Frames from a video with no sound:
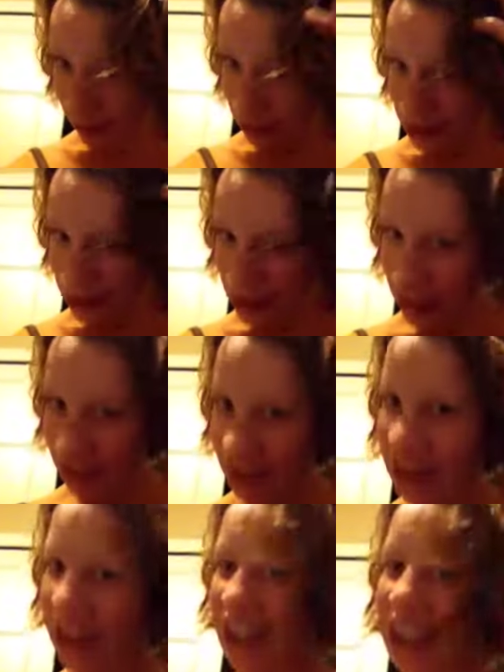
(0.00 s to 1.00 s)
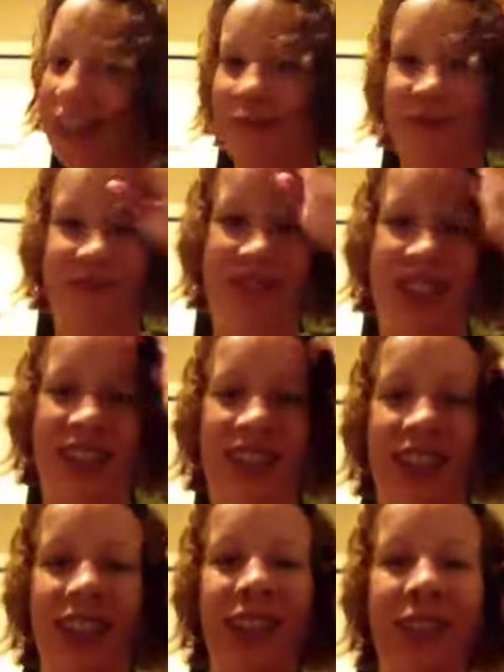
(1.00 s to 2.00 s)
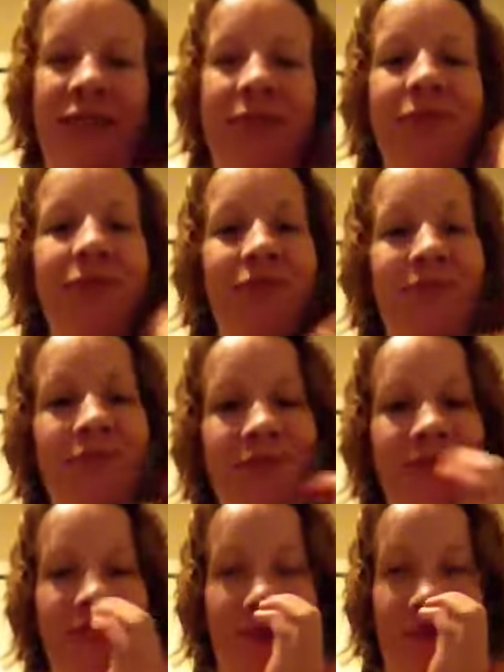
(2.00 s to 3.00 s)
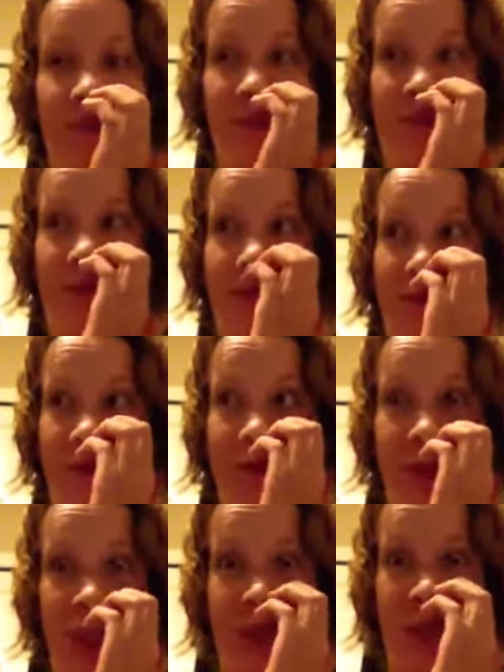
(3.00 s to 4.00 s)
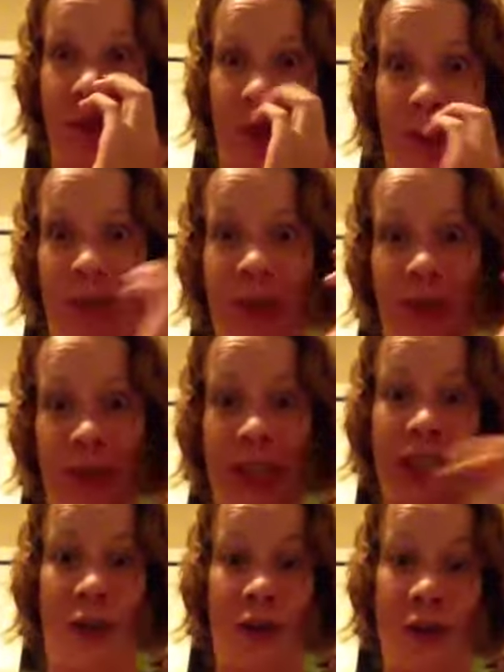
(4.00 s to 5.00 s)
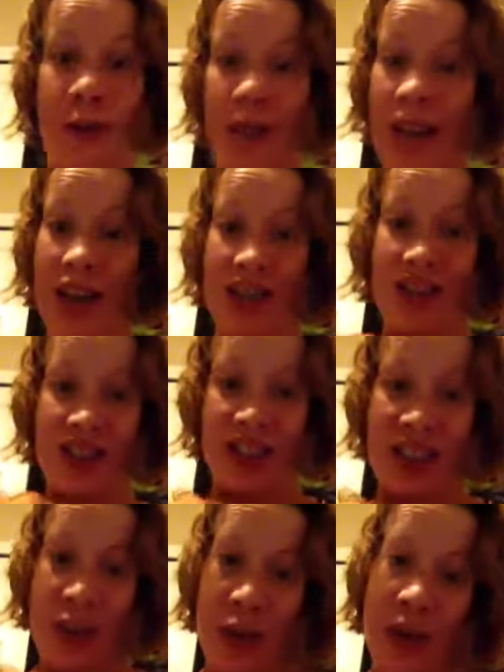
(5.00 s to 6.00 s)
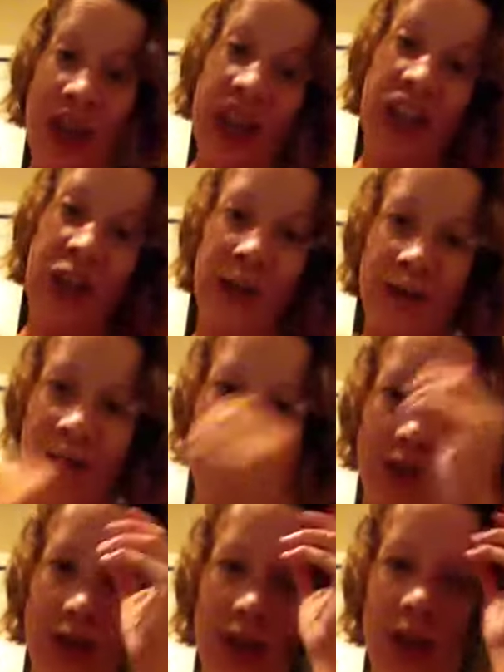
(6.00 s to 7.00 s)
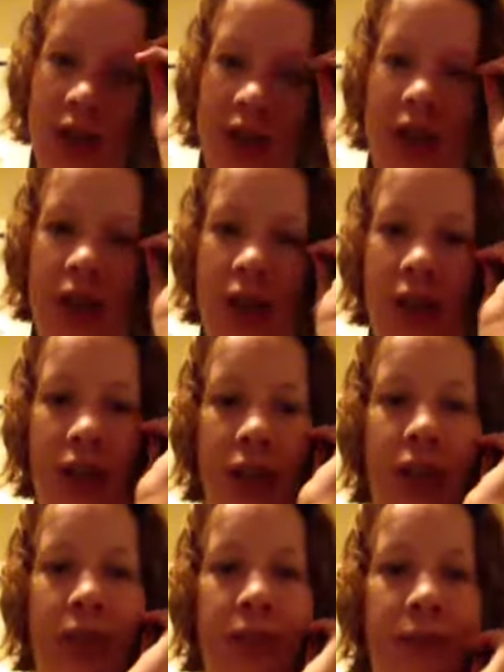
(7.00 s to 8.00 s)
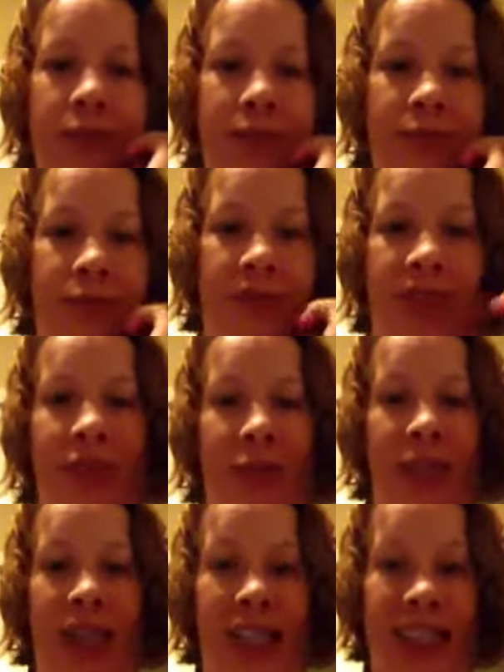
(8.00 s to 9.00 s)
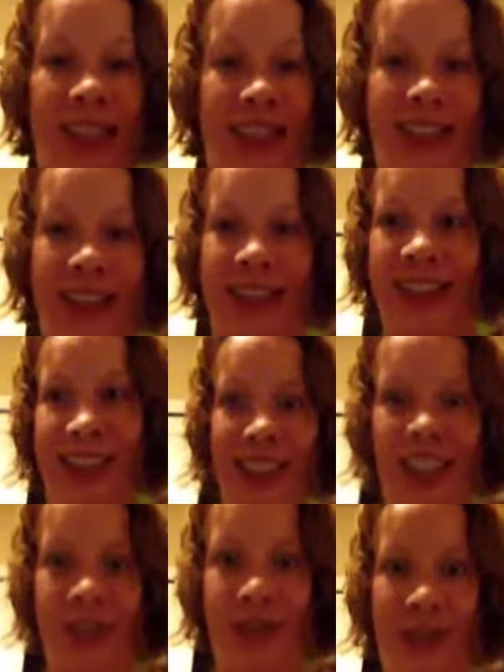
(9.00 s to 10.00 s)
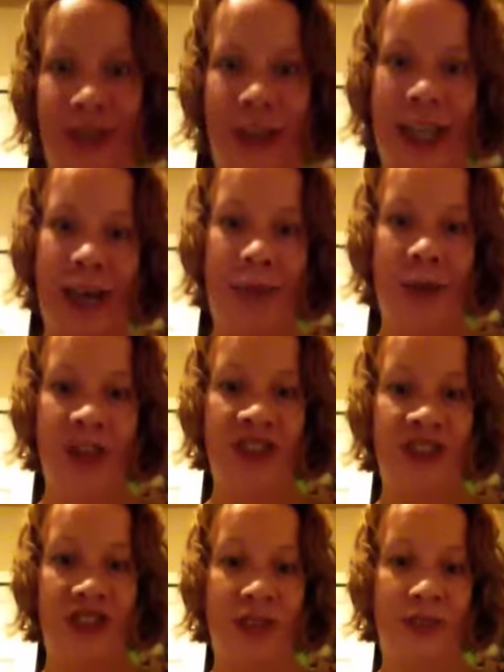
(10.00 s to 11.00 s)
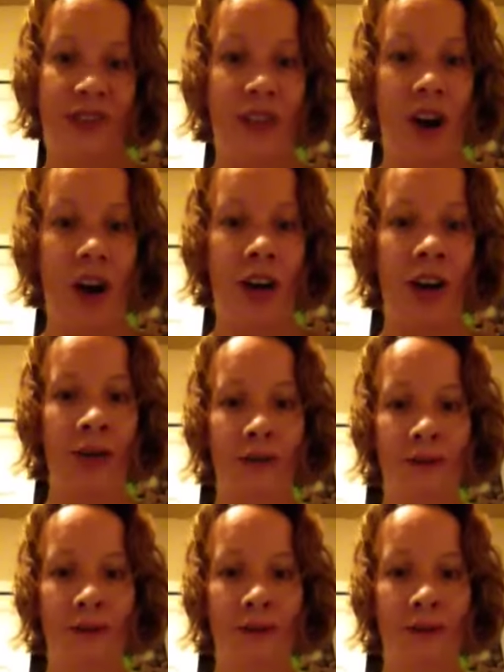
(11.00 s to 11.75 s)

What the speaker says: crazy hair today. Yeah, both my roommates are home, and I honestly don't care. They know I like to sit in front of the camera and just talk.